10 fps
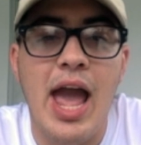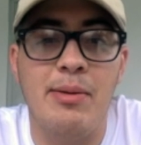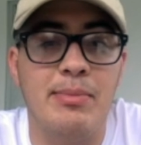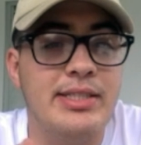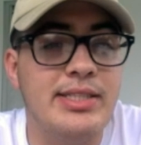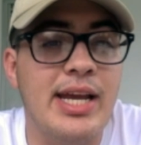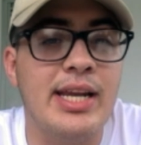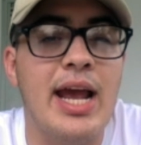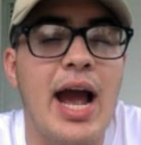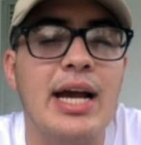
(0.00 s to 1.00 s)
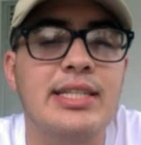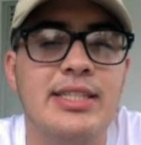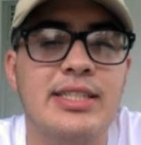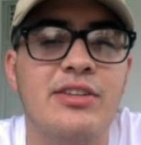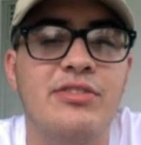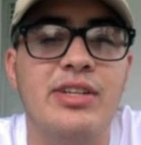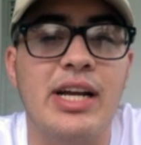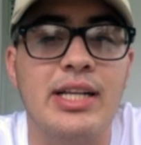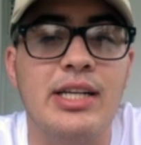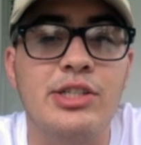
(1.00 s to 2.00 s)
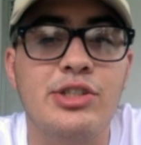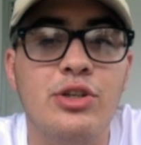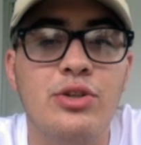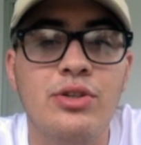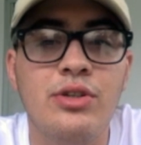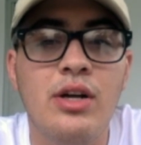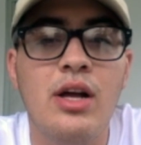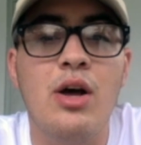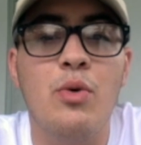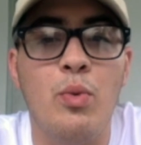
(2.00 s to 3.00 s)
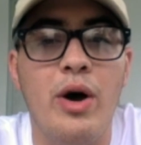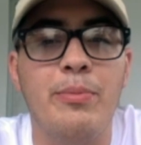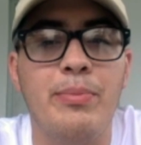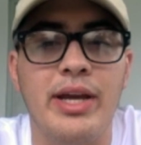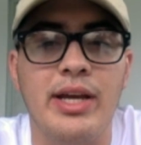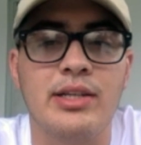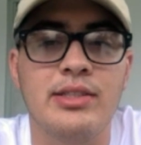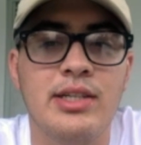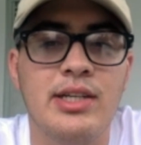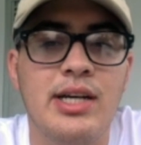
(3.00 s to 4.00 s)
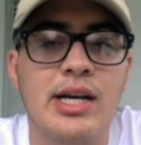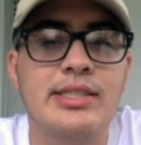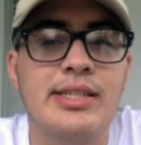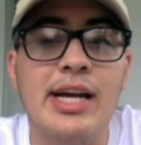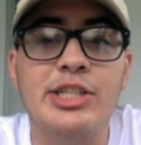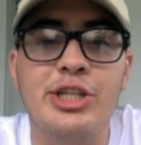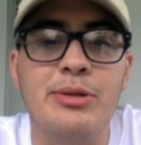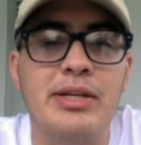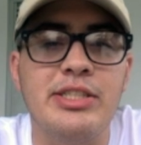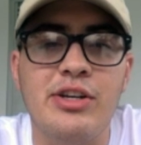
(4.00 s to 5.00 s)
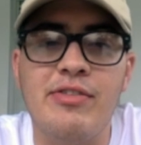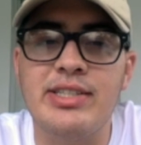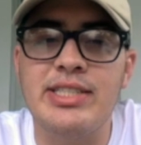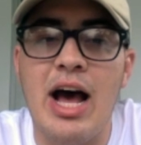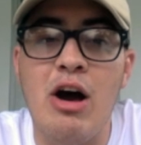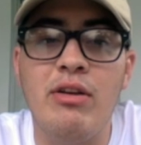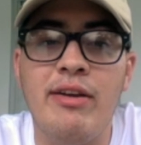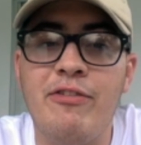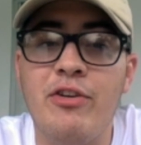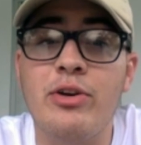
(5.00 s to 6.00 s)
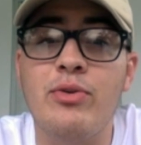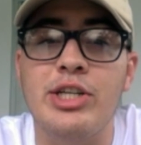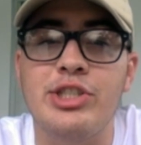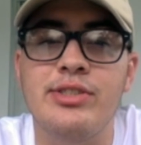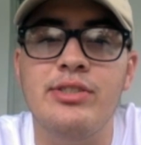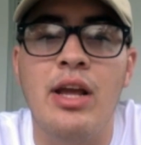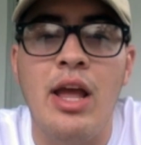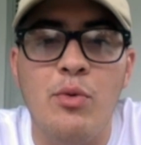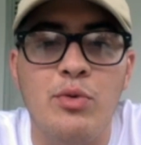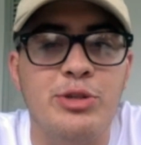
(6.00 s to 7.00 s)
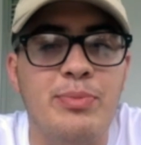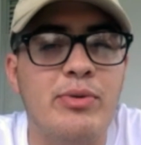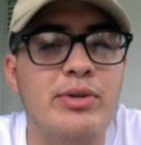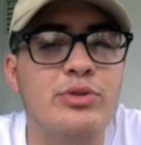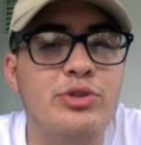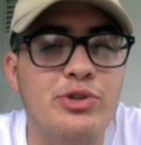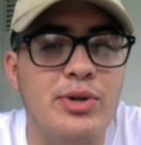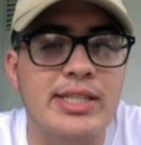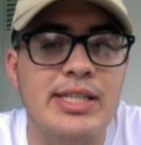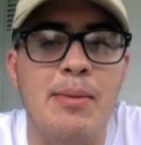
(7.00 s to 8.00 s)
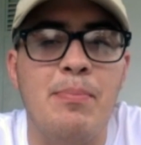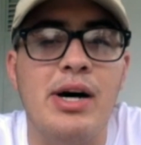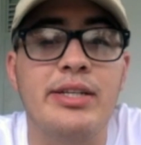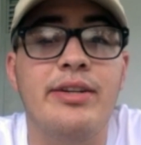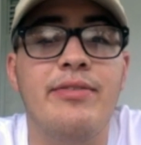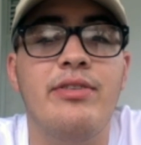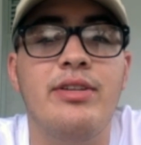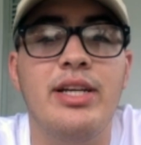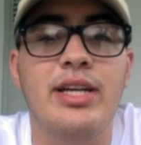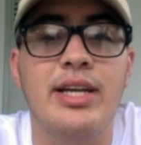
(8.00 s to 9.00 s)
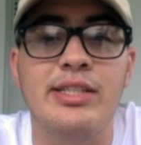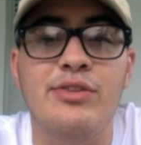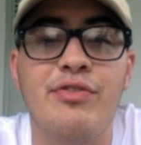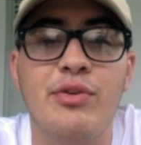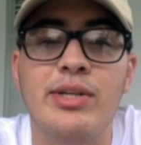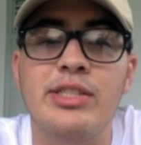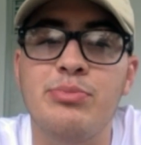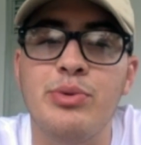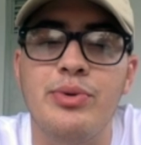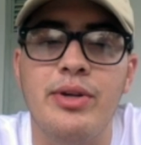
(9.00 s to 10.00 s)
and maintain a high sense of psychological well being. Tai Chi may serve as an outlet for aggression, which may reduce stress and positively influence mood.